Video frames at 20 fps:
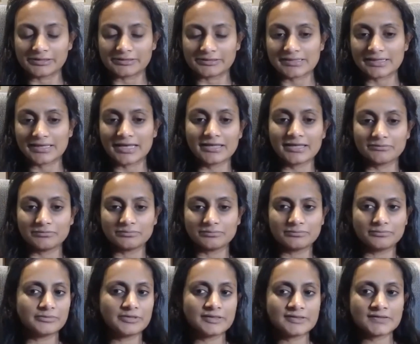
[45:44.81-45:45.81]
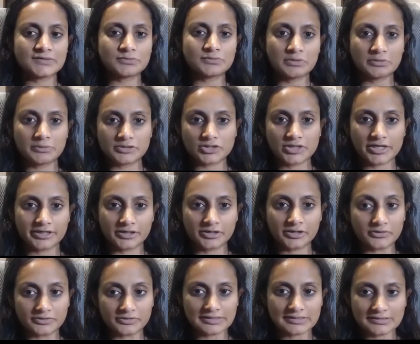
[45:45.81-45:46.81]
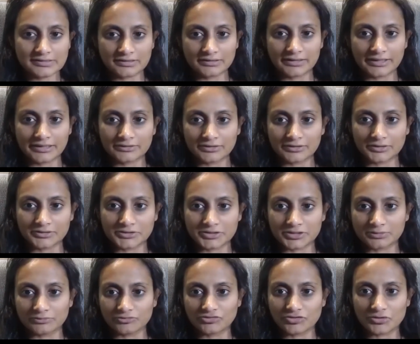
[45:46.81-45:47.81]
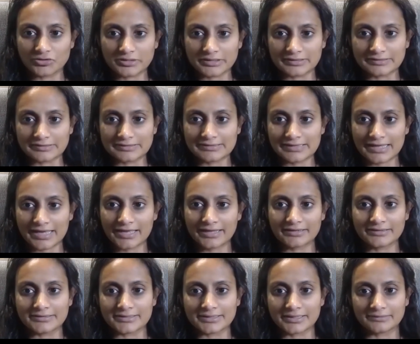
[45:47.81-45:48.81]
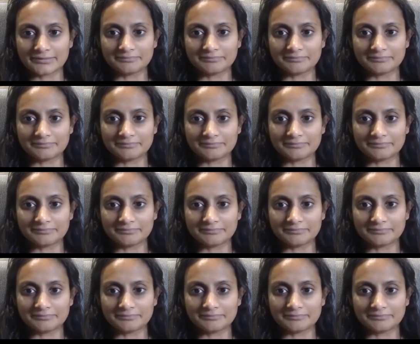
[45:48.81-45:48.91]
It's like, hey, this is where we're trying to go. This is our like long-term focus, and